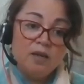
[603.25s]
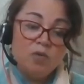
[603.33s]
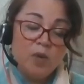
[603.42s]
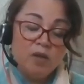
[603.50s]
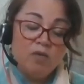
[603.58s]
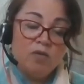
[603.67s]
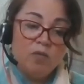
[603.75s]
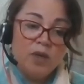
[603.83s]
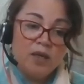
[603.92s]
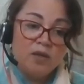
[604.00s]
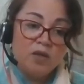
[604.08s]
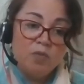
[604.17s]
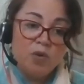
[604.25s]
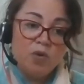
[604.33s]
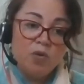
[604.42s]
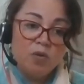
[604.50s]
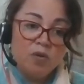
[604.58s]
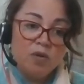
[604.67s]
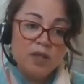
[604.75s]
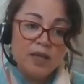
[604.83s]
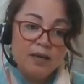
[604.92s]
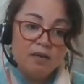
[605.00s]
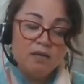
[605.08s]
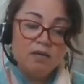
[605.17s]
and whether or not we can support
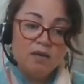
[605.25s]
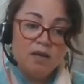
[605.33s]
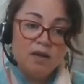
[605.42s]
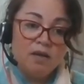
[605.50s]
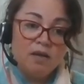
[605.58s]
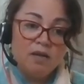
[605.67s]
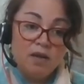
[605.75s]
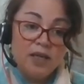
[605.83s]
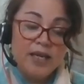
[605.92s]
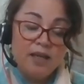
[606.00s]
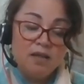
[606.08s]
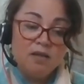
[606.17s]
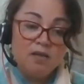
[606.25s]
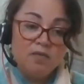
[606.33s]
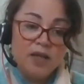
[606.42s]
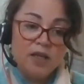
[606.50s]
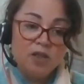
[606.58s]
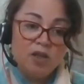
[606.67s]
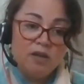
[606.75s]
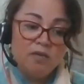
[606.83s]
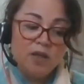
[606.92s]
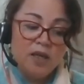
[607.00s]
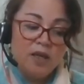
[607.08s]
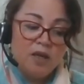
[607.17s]
that the needs of that
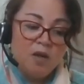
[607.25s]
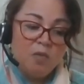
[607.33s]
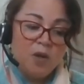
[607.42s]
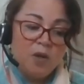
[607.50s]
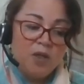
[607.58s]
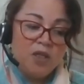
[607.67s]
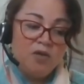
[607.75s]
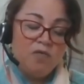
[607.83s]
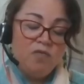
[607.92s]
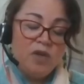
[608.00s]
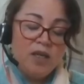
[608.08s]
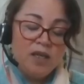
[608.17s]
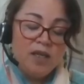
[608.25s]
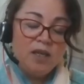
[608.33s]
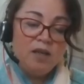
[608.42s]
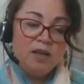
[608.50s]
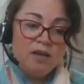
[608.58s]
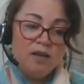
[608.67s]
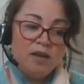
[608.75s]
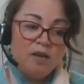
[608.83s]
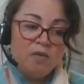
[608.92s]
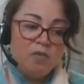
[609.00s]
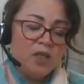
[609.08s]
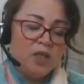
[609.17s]
child. But we do really,
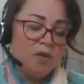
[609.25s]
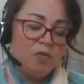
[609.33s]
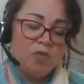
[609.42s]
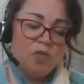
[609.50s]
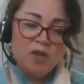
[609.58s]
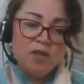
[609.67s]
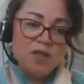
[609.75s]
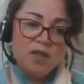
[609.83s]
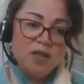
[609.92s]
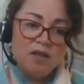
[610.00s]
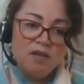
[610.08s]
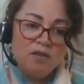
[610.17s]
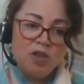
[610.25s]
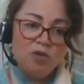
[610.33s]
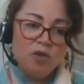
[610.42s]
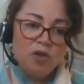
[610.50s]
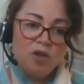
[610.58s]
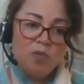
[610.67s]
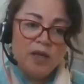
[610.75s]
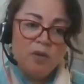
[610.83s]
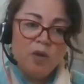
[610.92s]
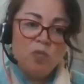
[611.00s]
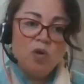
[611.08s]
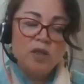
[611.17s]
we don't want to turn children away.
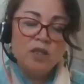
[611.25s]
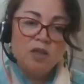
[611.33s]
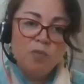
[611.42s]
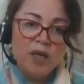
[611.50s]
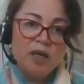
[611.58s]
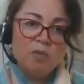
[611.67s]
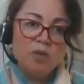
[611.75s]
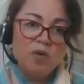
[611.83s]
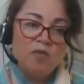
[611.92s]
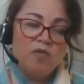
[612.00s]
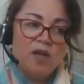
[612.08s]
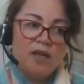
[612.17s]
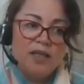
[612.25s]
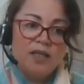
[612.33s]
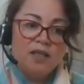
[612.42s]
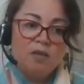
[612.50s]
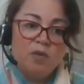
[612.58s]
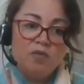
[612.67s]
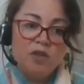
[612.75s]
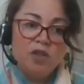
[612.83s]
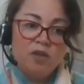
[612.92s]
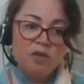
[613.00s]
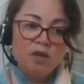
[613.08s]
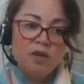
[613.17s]
We want to be able to provide a
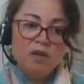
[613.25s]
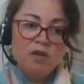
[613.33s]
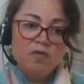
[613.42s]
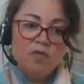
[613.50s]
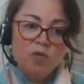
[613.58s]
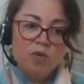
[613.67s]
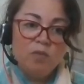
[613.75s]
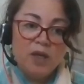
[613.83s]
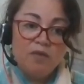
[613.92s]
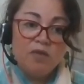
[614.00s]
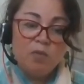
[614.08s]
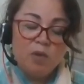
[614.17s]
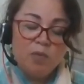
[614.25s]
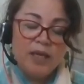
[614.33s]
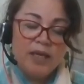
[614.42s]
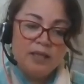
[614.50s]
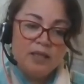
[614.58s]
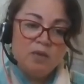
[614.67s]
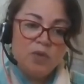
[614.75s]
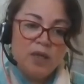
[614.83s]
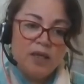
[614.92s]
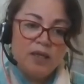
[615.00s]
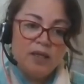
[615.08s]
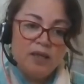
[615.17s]
provision for them, give them a place
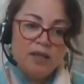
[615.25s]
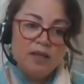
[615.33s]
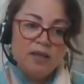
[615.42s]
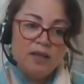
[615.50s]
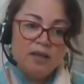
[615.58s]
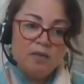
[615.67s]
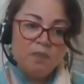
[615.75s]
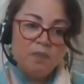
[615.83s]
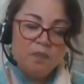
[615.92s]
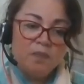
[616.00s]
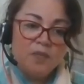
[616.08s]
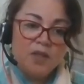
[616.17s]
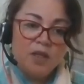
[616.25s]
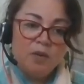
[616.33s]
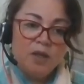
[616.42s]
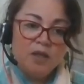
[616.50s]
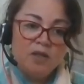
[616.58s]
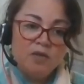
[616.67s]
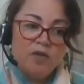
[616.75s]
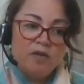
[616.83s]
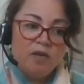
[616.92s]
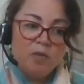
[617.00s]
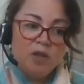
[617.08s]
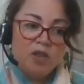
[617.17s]
somewhere. So it's
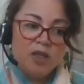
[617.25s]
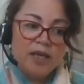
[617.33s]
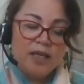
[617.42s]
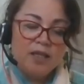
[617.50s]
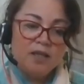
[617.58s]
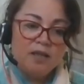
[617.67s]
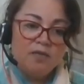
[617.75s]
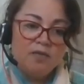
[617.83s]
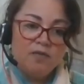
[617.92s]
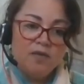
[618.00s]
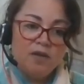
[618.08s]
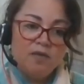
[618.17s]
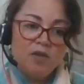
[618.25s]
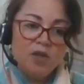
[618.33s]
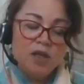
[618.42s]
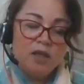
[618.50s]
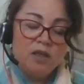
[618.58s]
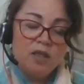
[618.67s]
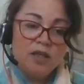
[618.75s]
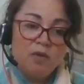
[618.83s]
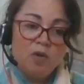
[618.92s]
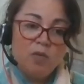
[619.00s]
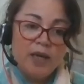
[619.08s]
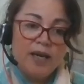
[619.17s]
very much a case of looking to see
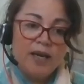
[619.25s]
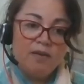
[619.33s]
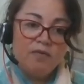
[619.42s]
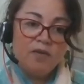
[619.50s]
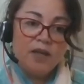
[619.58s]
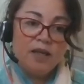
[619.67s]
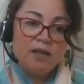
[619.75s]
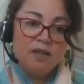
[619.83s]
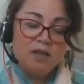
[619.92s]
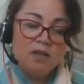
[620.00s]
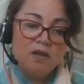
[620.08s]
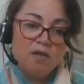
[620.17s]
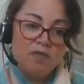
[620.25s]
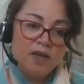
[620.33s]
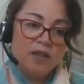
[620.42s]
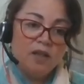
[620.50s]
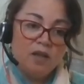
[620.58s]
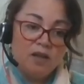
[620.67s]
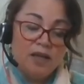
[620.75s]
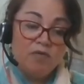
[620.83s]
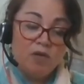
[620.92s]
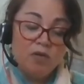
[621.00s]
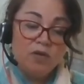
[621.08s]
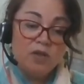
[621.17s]
what we have and the staffing
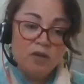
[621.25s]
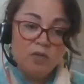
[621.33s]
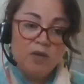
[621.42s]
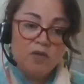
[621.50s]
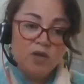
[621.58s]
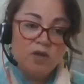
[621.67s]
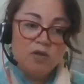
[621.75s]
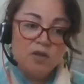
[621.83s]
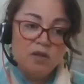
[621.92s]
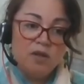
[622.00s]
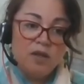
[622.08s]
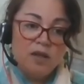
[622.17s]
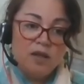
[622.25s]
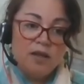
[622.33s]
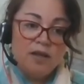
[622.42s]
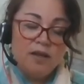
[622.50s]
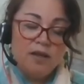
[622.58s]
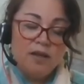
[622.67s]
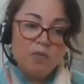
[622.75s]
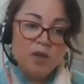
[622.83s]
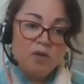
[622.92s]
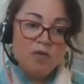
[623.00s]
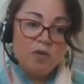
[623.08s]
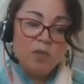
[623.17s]
levels that we've got, and
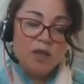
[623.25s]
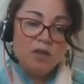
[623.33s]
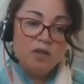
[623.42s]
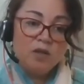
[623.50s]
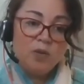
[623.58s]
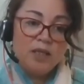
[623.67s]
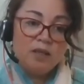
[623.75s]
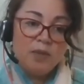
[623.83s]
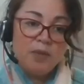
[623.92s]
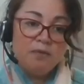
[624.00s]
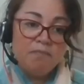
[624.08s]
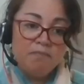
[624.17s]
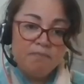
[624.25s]
whether or not we can squeeze them in.